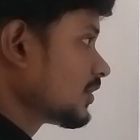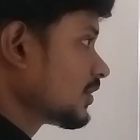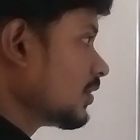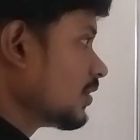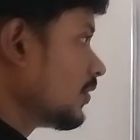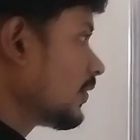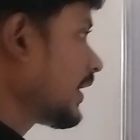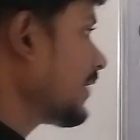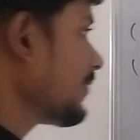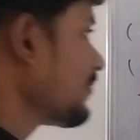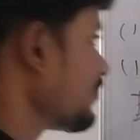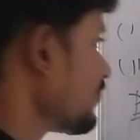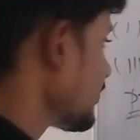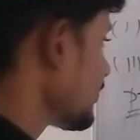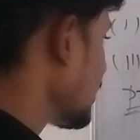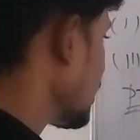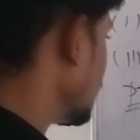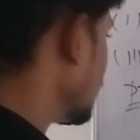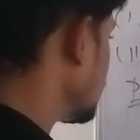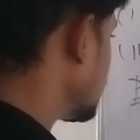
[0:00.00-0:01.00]
Okay,
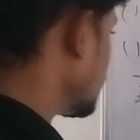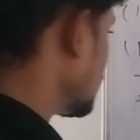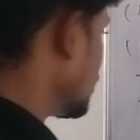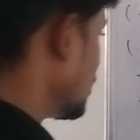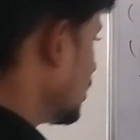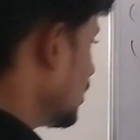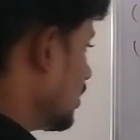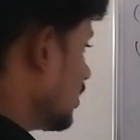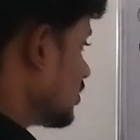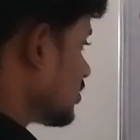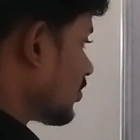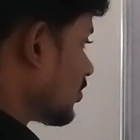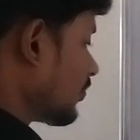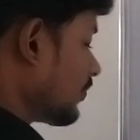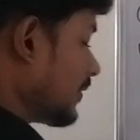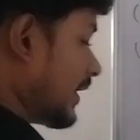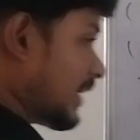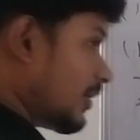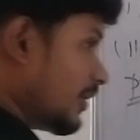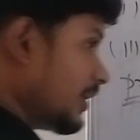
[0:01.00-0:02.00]
so
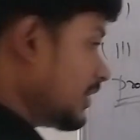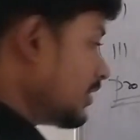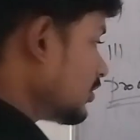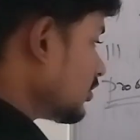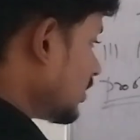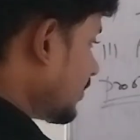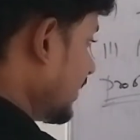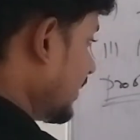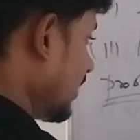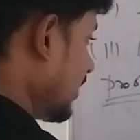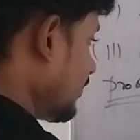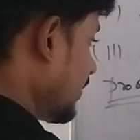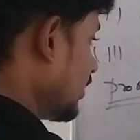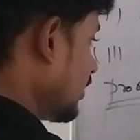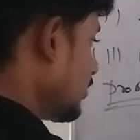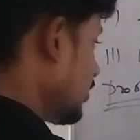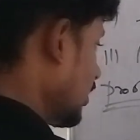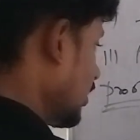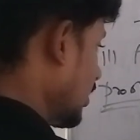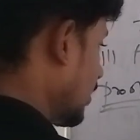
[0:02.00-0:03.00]
according to the mean
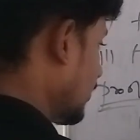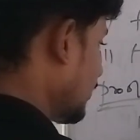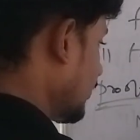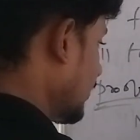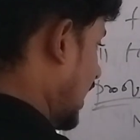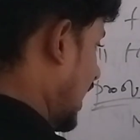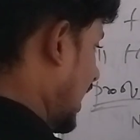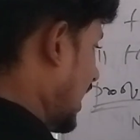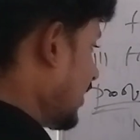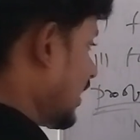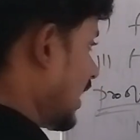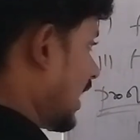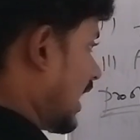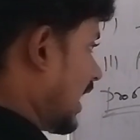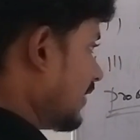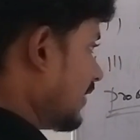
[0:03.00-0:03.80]
value theorem, I